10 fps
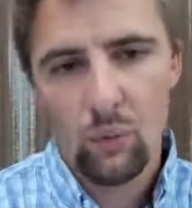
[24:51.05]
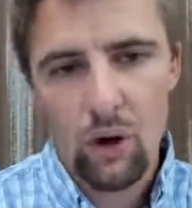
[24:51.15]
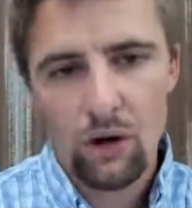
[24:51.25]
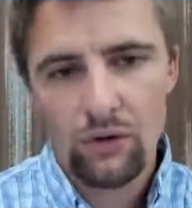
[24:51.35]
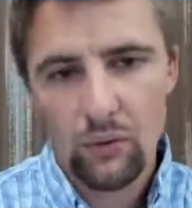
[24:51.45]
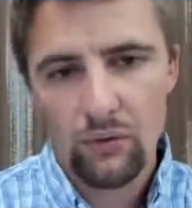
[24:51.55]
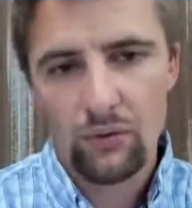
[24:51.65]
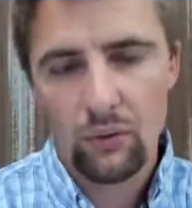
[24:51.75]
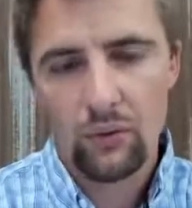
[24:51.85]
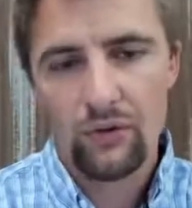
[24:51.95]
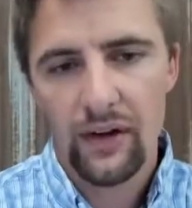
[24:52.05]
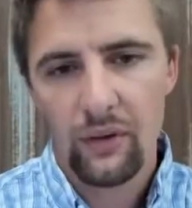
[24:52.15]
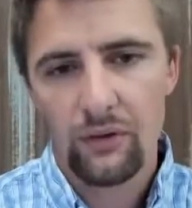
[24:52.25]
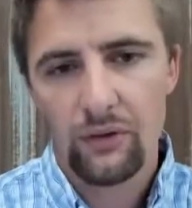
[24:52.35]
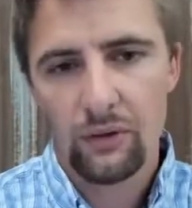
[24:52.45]
walk those shoulders
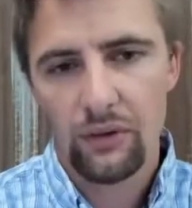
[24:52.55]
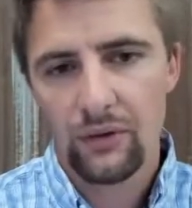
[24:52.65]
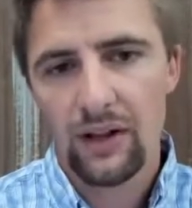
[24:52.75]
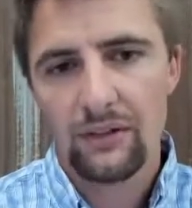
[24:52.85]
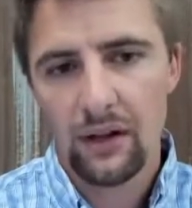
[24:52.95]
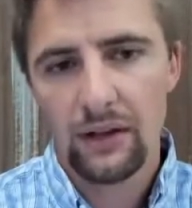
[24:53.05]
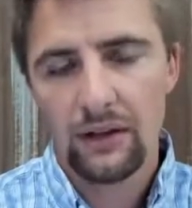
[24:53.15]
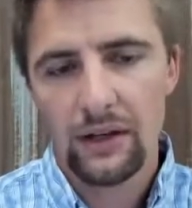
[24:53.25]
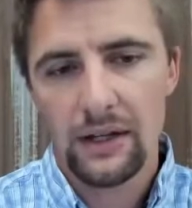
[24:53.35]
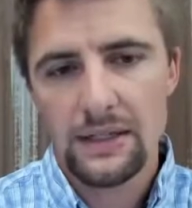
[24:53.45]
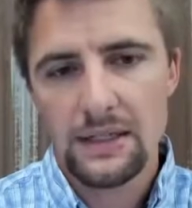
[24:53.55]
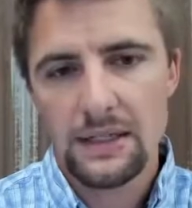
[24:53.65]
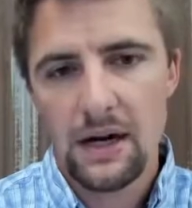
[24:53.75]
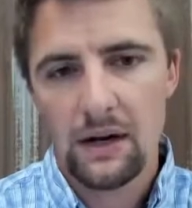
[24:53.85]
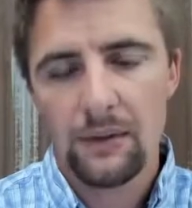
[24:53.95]
out so they're less likely to get
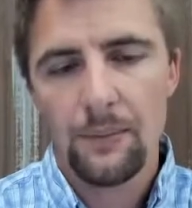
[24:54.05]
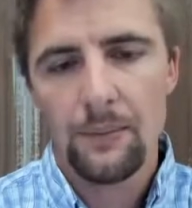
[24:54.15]
stuck.